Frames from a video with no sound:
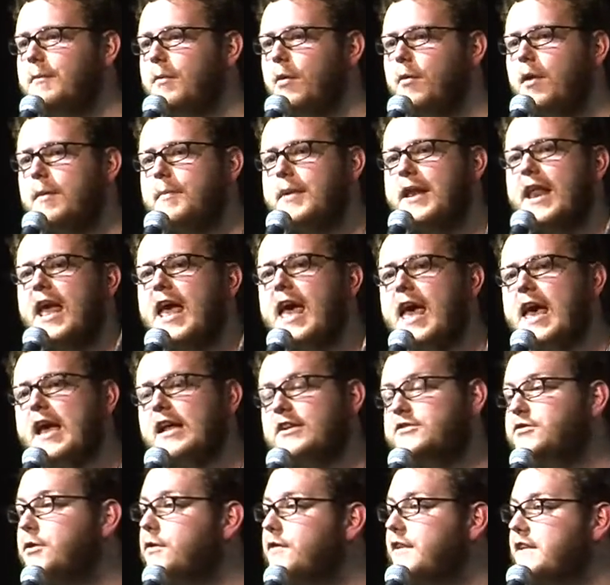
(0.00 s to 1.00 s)
women.
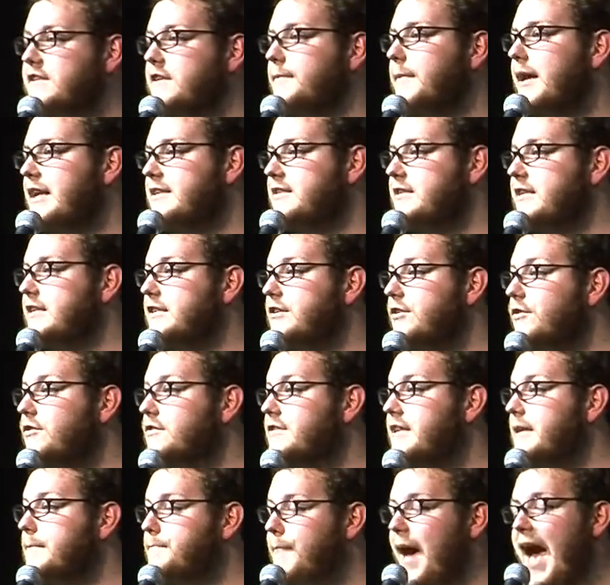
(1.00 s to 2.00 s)
Truth is, I'm actually
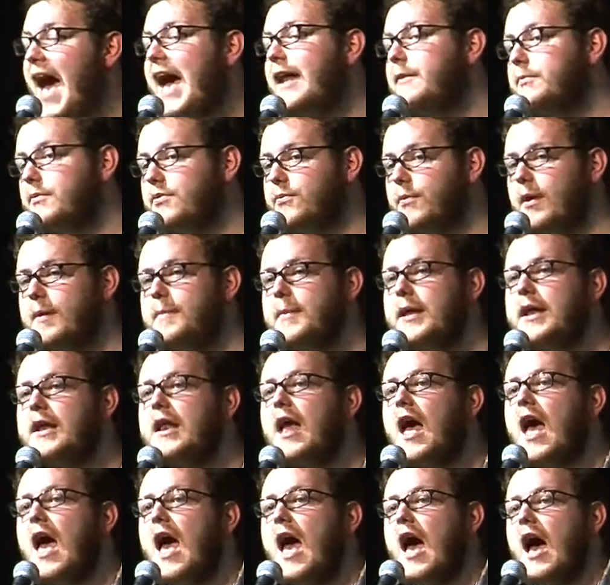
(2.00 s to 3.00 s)
notoriously bad with
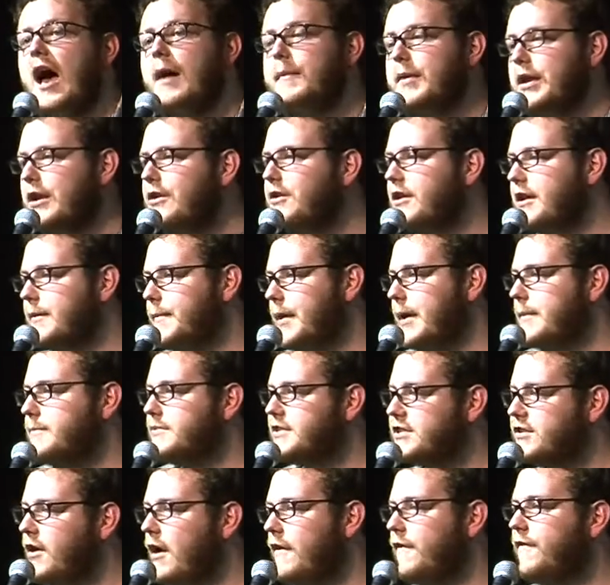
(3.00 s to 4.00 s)
women. I mean, look at me, I'm
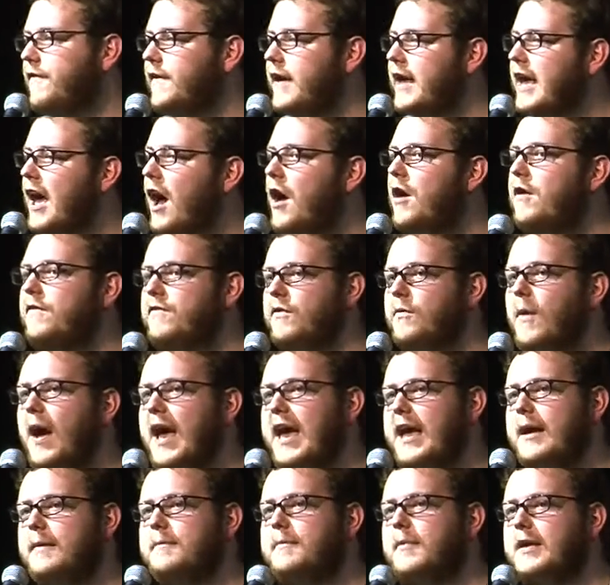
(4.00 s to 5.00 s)
scruffy,
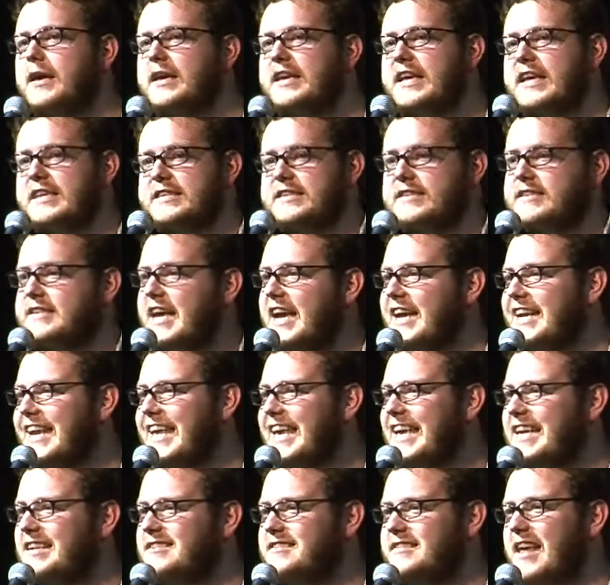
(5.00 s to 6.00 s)
overweight, and my kissing
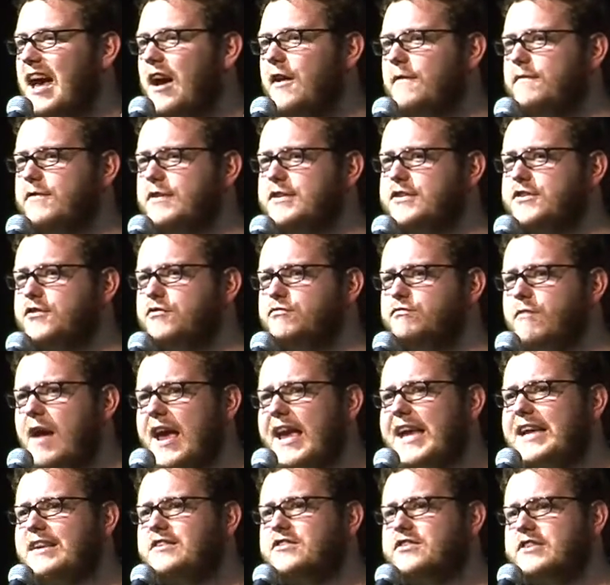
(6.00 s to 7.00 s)
technique is that of a
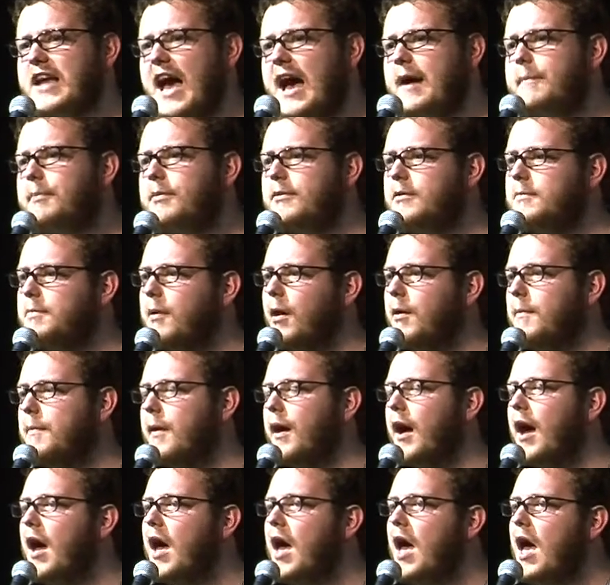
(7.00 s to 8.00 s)
deranged apple
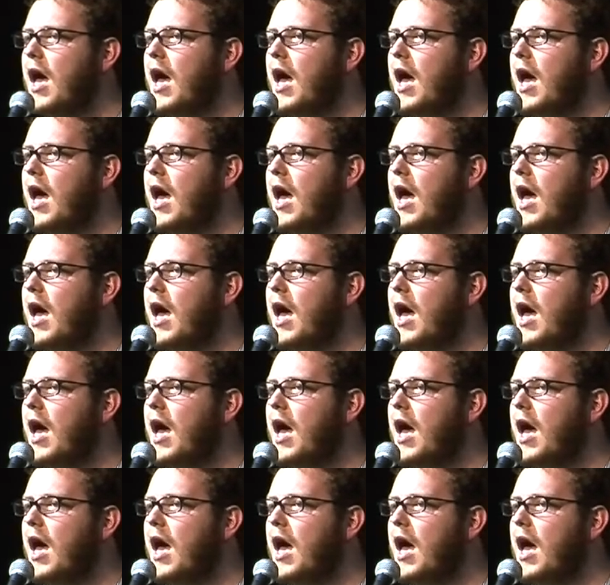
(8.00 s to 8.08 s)
bobber.